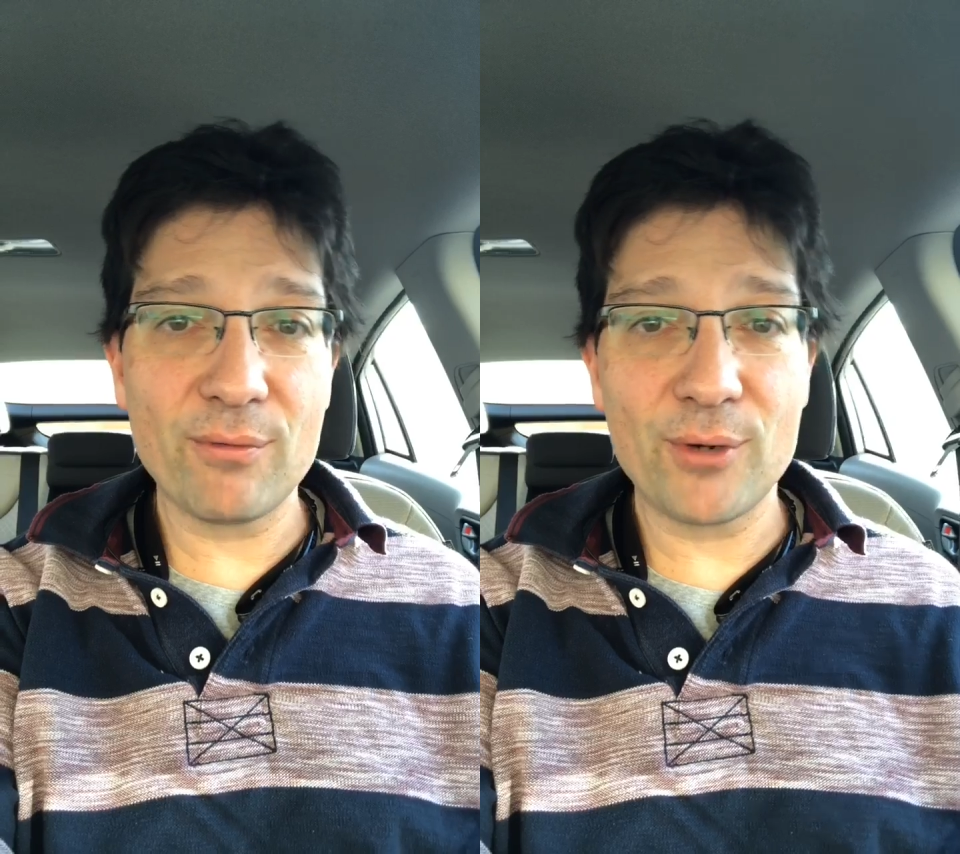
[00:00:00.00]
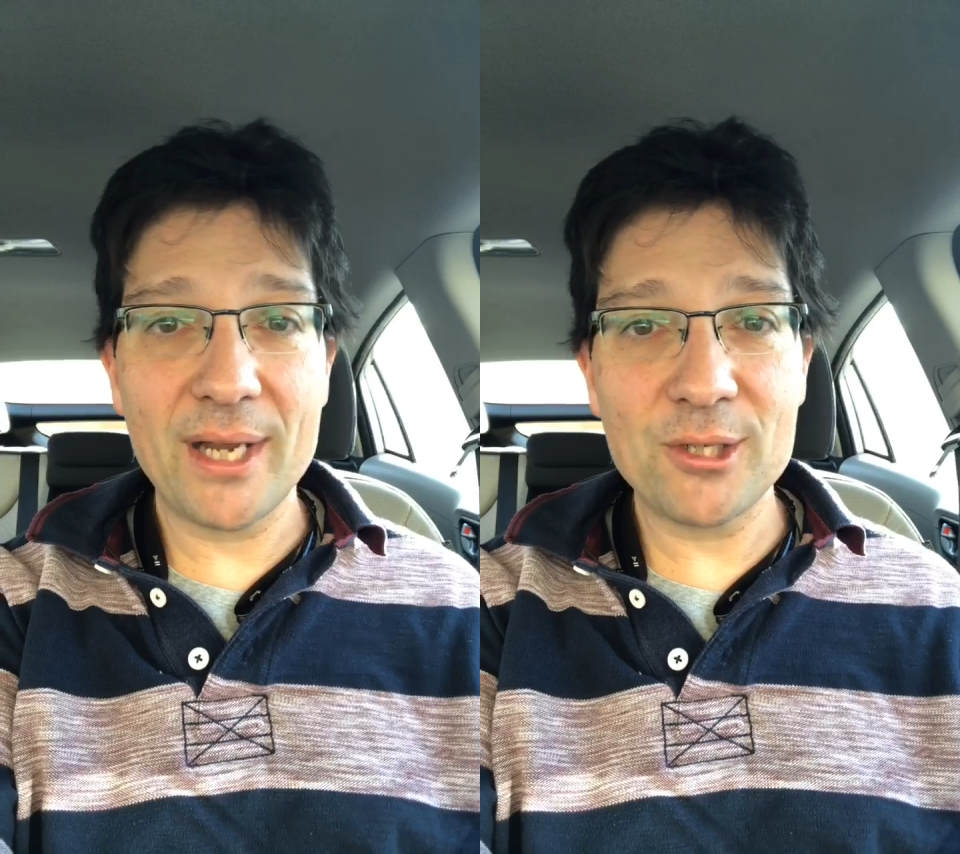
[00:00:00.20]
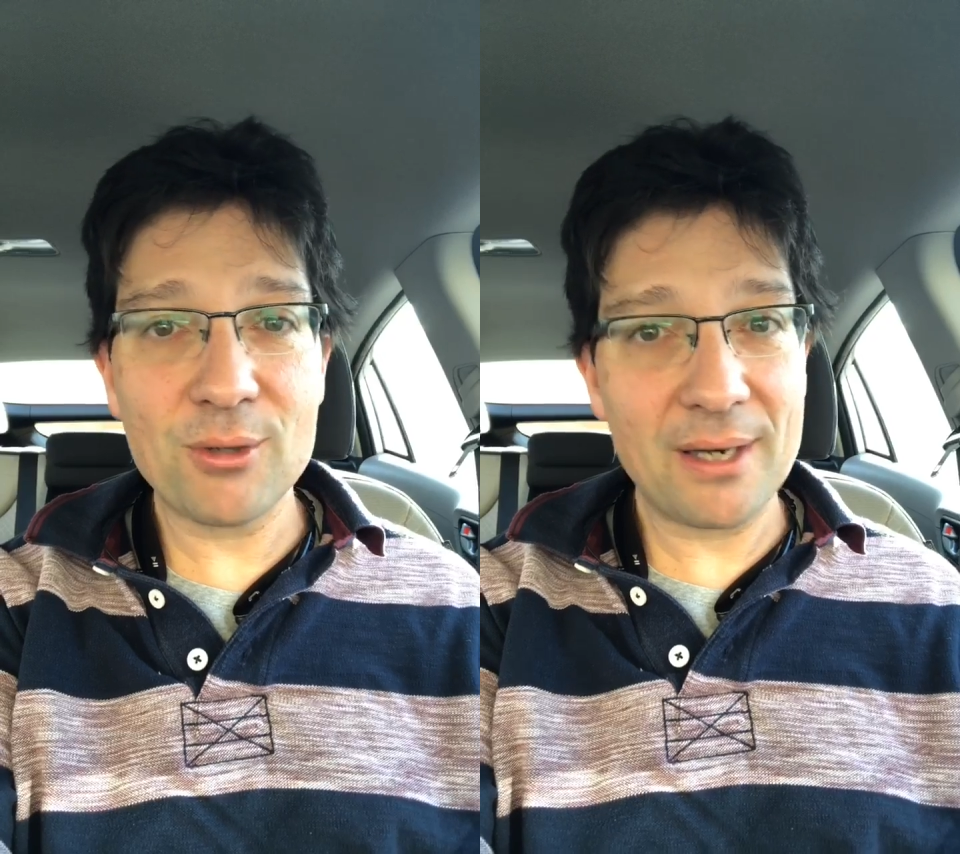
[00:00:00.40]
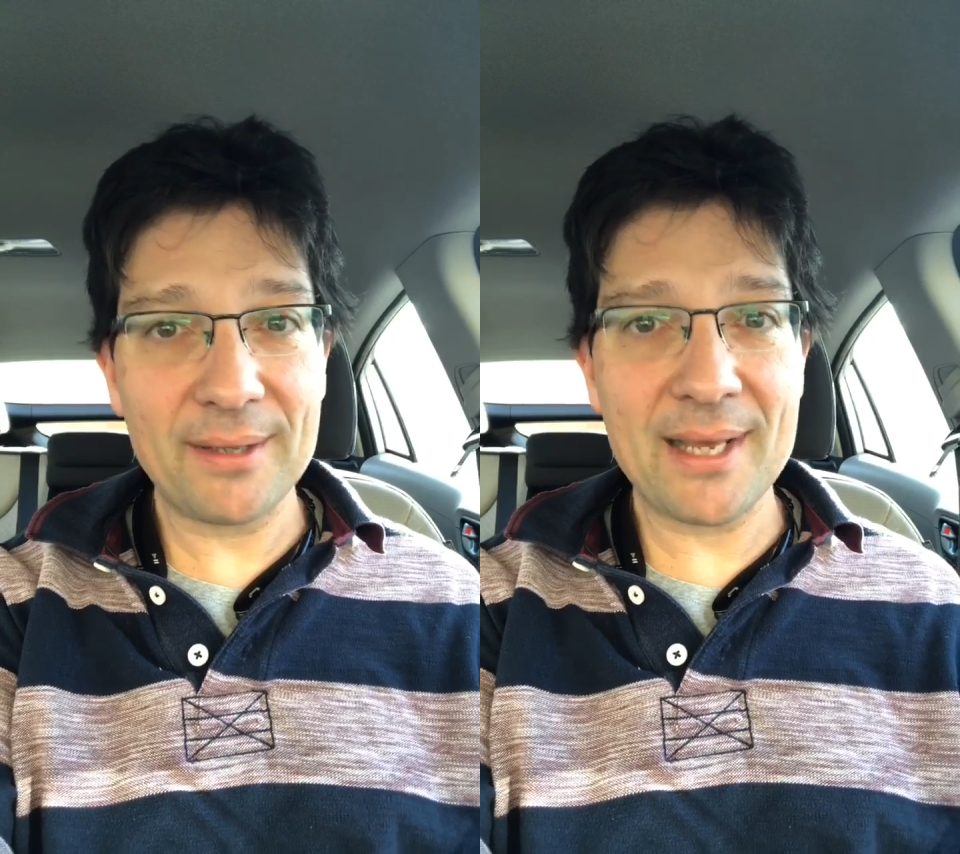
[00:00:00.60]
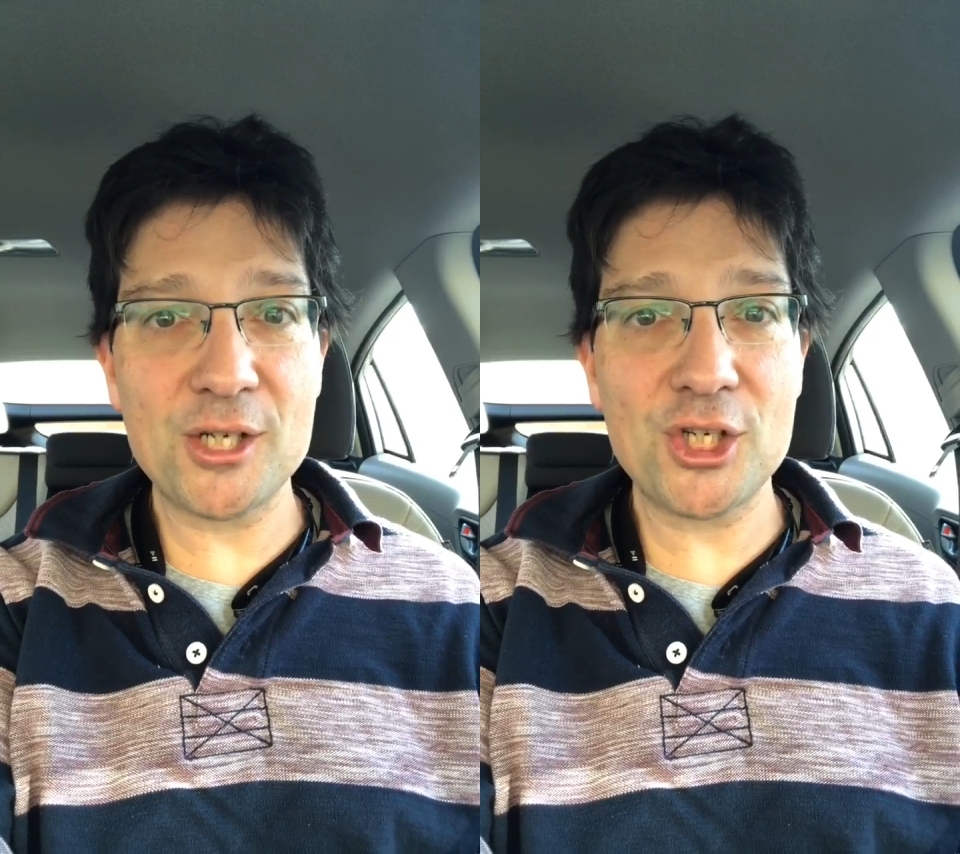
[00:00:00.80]
over at Israel
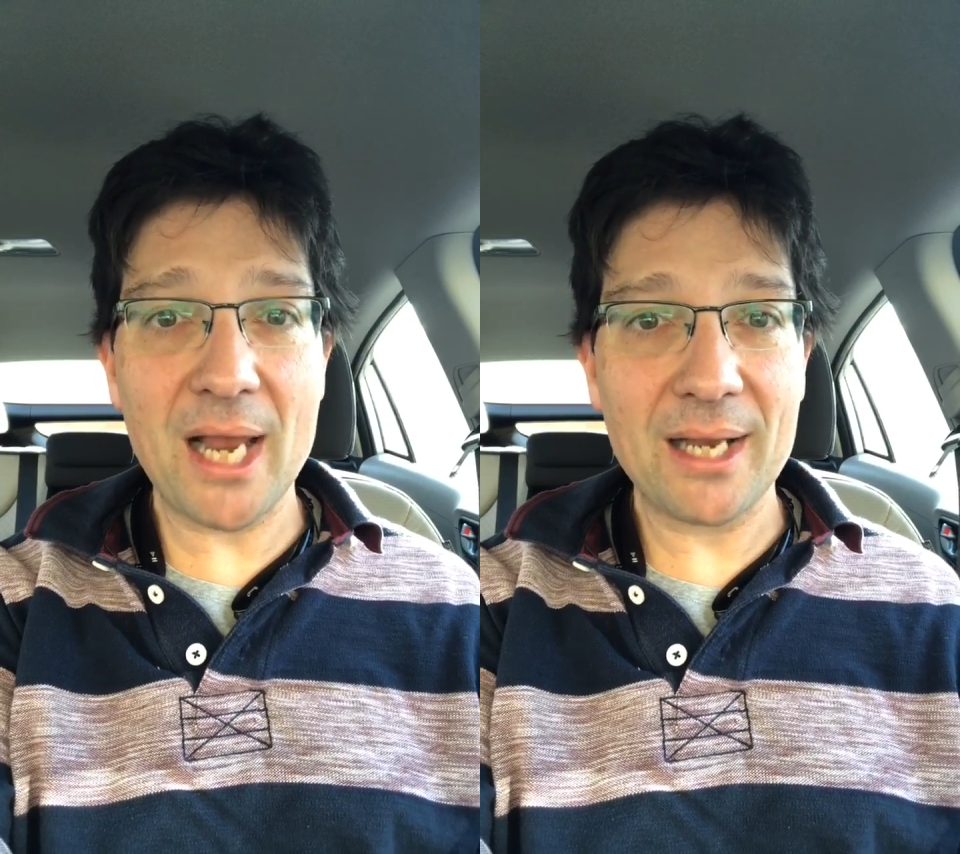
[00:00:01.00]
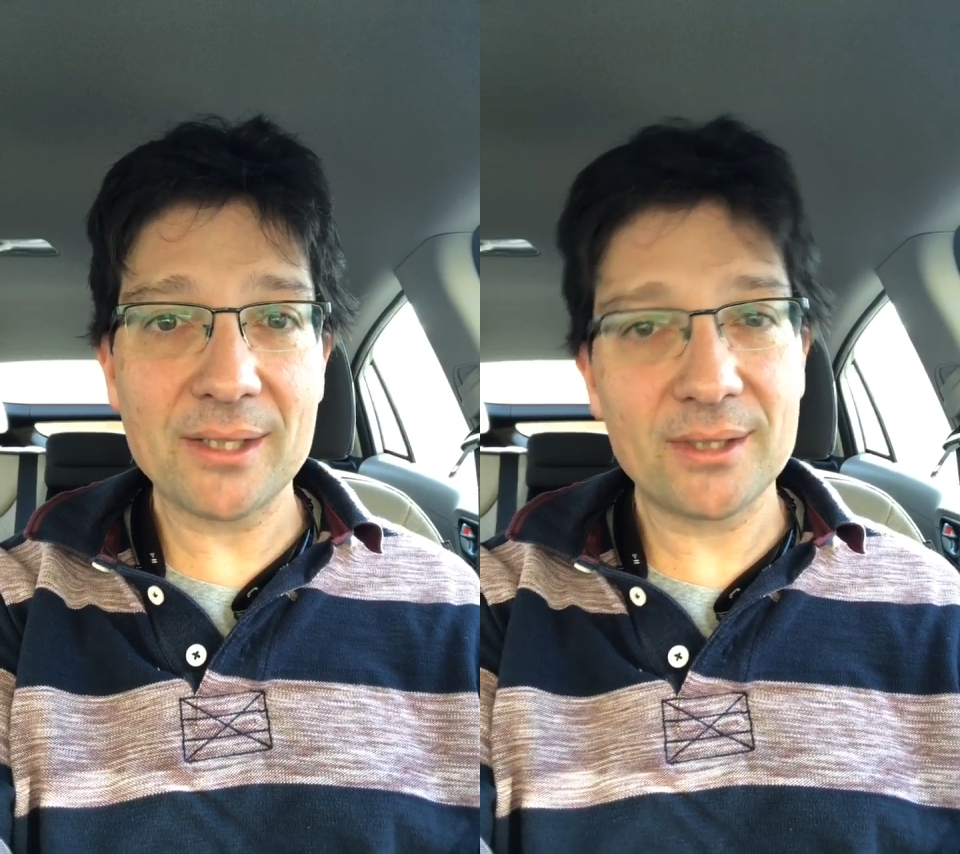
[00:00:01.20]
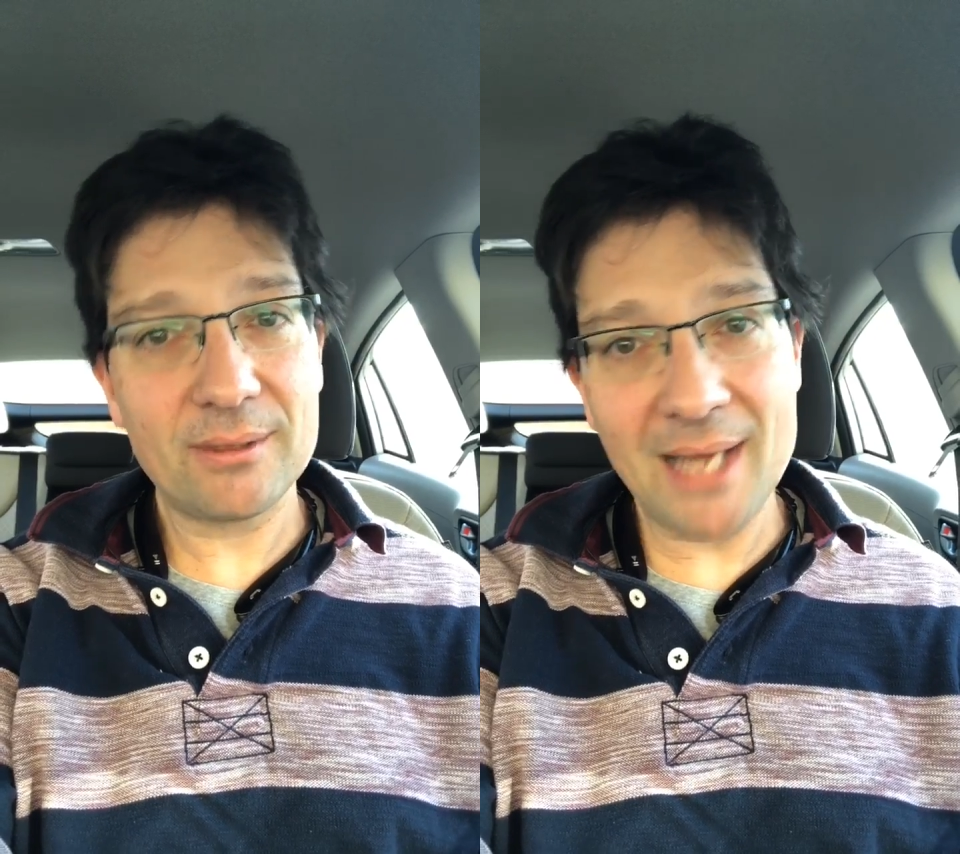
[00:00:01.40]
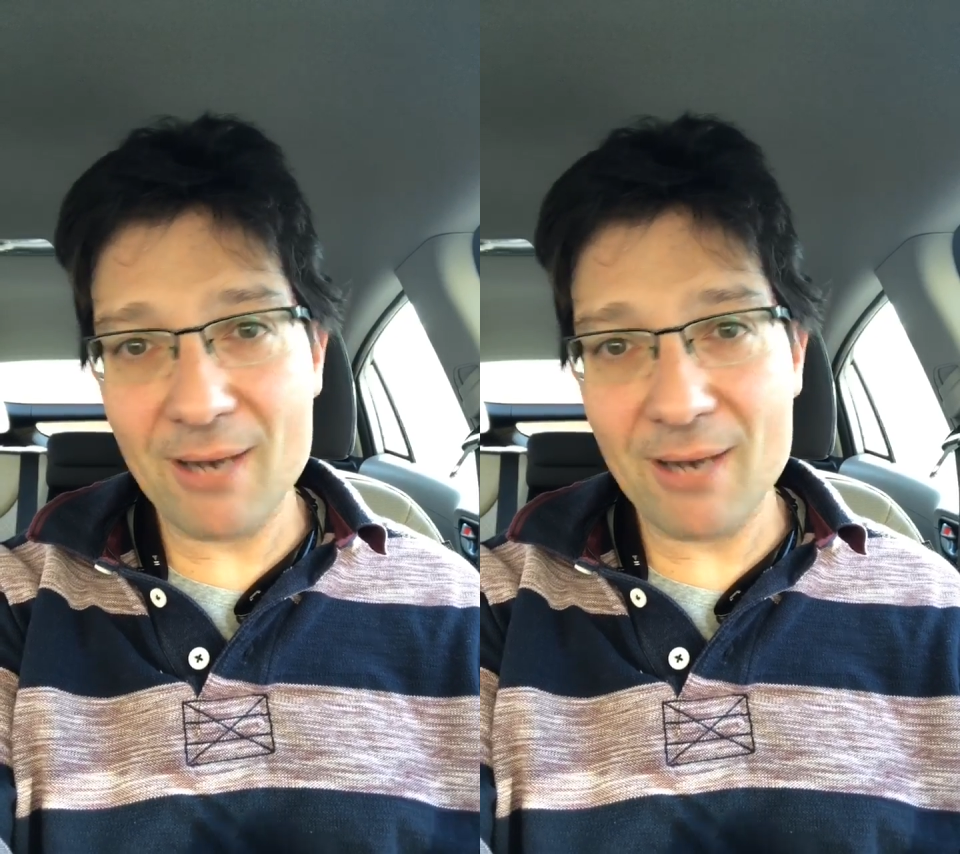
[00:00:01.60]
and they're jealous.